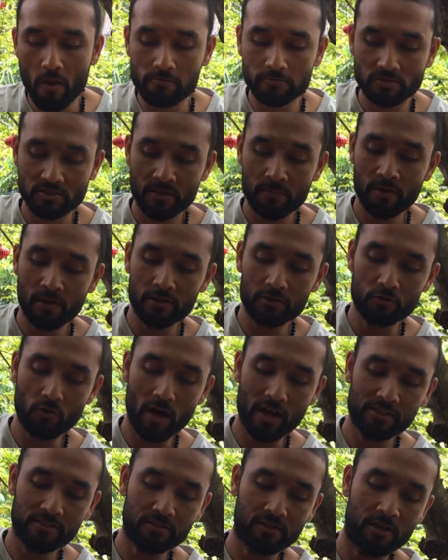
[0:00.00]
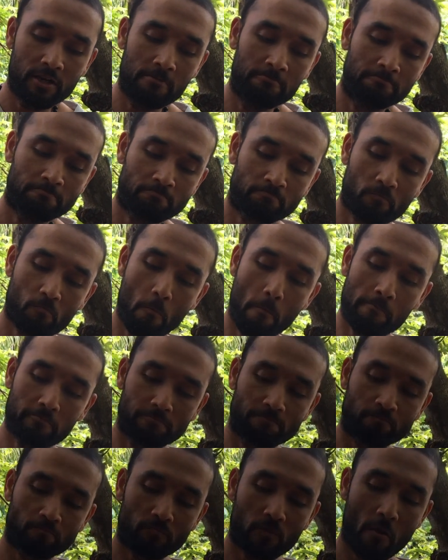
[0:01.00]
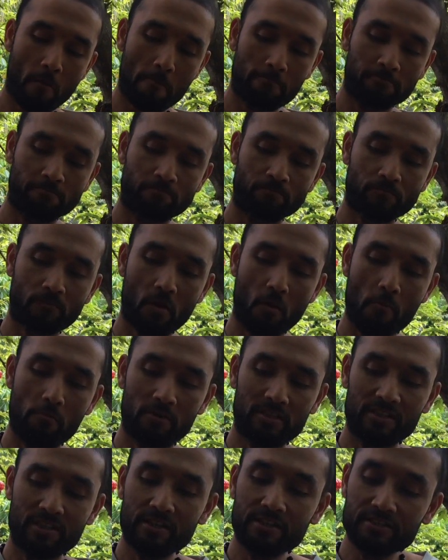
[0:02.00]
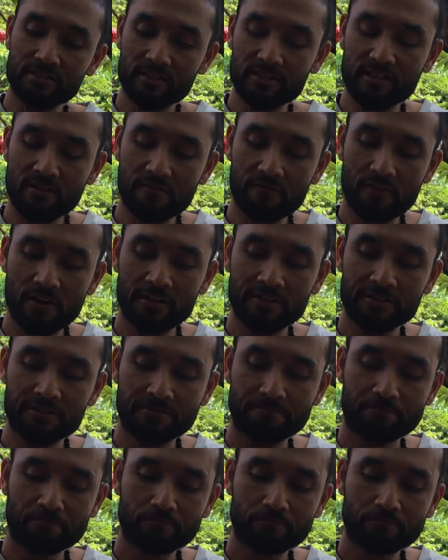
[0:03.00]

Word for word: similar to ice cream but there is a difference